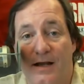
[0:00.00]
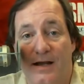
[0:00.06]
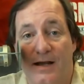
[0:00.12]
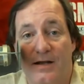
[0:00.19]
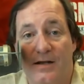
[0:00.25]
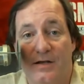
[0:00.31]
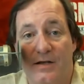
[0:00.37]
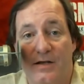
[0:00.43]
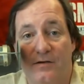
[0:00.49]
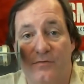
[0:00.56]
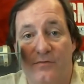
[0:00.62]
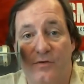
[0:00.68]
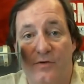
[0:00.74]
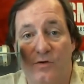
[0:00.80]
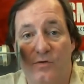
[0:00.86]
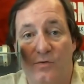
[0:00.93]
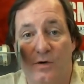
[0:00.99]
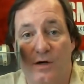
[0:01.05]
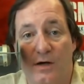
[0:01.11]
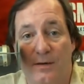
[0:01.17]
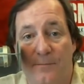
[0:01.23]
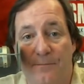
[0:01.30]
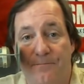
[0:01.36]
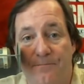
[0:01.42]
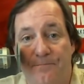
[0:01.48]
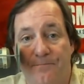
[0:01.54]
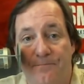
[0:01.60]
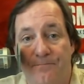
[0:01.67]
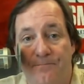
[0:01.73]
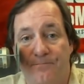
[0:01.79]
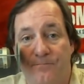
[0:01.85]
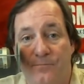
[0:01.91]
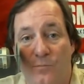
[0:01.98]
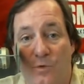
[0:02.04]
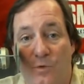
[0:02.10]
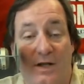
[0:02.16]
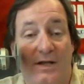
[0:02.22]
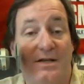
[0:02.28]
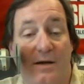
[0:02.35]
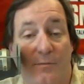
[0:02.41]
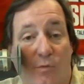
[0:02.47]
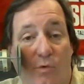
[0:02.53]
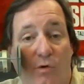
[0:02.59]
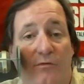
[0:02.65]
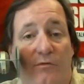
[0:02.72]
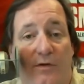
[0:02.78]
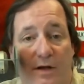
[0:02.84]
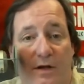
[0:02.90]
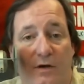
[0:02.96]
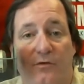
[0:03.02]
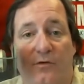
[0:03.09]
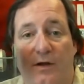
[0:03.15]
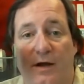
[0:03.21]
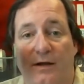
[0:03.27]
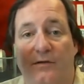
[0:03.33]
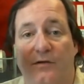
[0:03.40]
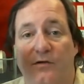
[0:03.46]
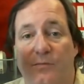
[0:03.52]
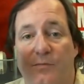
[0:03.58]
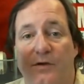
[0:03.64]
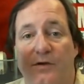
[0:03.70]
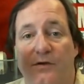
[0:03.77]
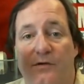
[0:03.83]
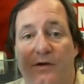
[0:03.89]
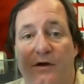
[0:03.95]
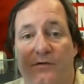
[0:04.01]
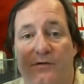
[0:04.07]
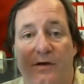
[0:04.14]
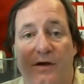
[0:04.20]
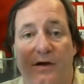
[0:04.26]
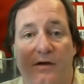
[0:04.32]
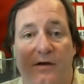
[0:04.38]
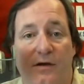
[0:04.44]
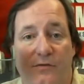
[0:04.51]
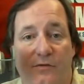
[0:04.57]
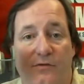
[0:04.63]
And if you... Uh, would like to get more videos like this, please uh, hit, hit the